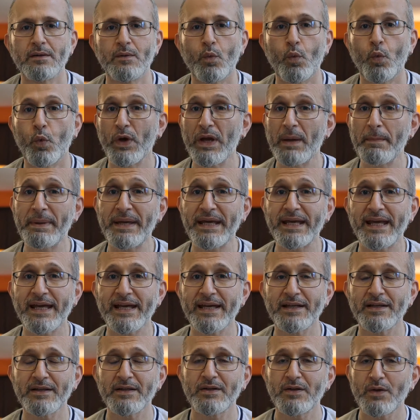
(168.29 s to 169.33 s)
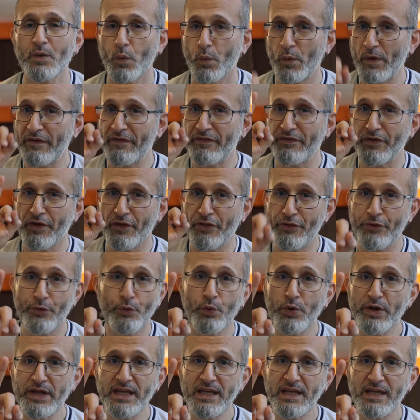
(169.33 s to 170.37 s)
We begin with the
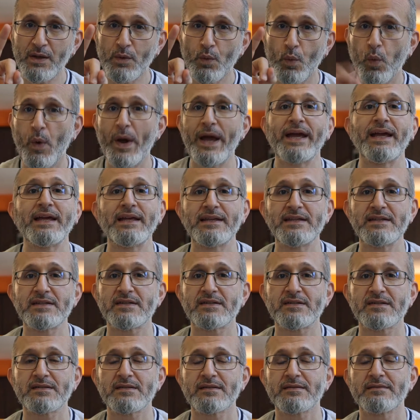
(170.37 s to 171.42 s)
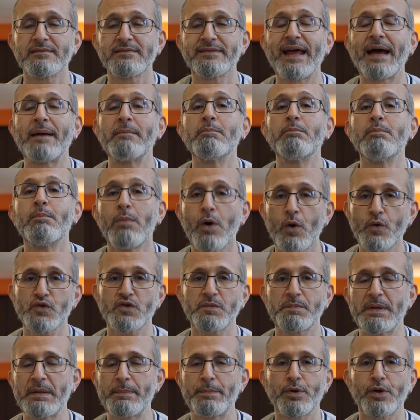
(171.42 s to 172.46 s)
3 ways that
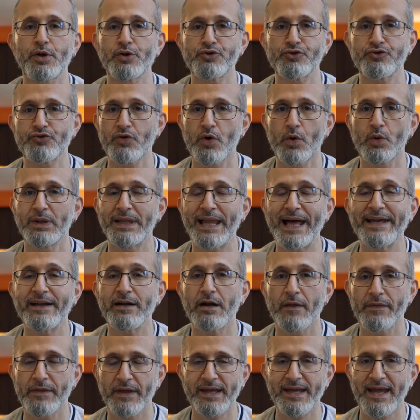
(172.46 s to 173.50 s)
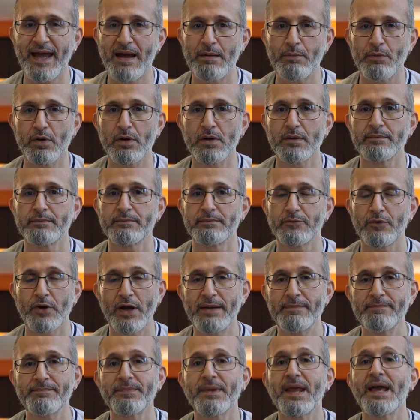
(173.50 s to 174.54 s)
most people control light on the camera,
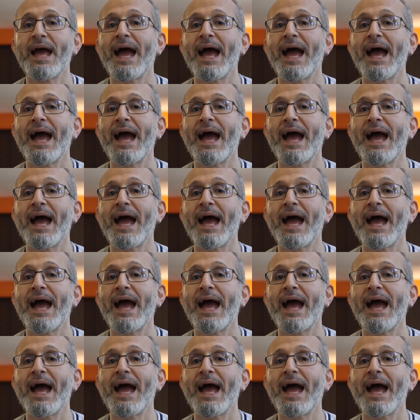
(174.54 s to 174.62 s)
right?